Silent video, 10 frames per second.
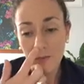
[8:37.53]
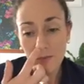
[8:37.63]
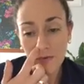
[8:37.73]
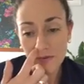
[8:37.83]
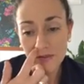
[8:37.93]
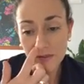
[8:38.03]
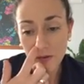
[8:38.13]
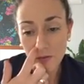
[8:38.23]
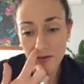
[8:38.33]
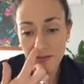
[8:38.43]
But
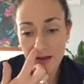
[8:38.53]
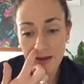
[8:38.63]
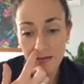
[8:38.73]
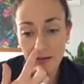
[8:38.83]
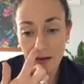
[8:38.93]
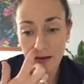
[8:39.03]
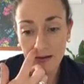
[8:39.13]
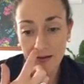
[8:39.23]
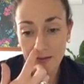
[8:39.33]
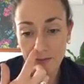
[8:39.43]
also with that,
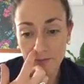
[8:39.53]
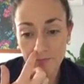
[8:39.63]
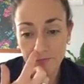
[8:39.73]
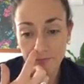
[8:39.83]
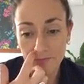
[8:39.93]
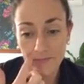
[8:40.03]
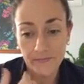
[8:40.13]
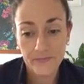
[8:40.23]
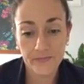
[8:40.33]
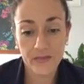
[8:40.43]

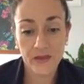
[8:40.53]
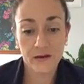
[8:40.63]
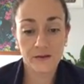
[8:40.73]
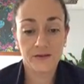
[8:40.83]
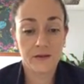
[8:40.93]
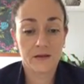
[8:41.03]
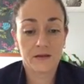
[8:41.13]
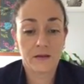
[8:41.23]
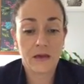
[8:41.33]
I think